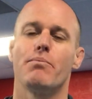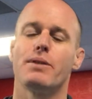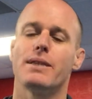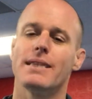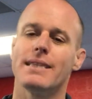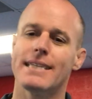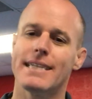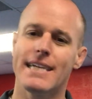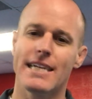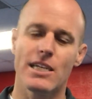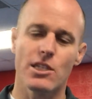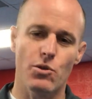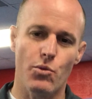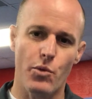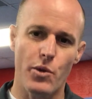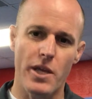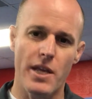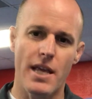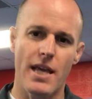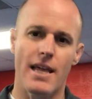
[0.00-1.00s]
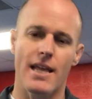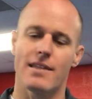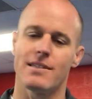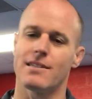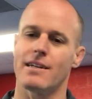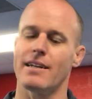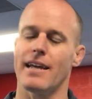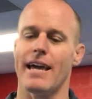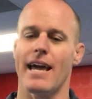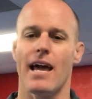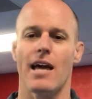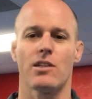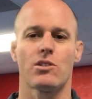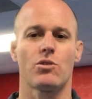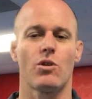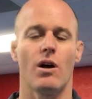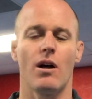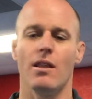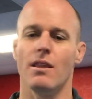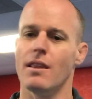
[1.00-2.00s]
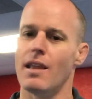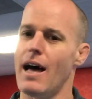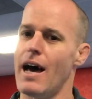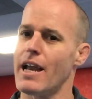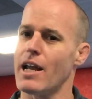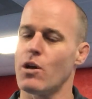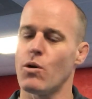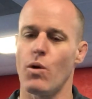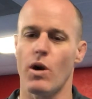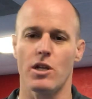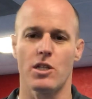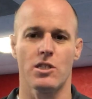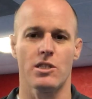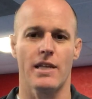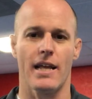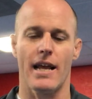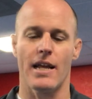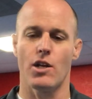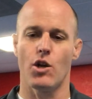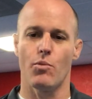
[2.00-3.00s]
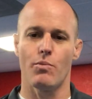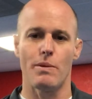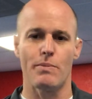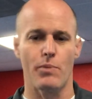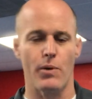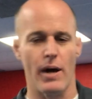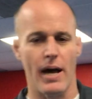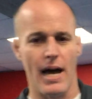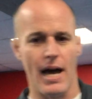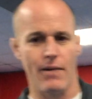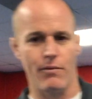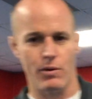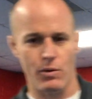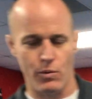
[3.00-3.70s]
Please read it. It's gonna answer a lot of questions that I know people have.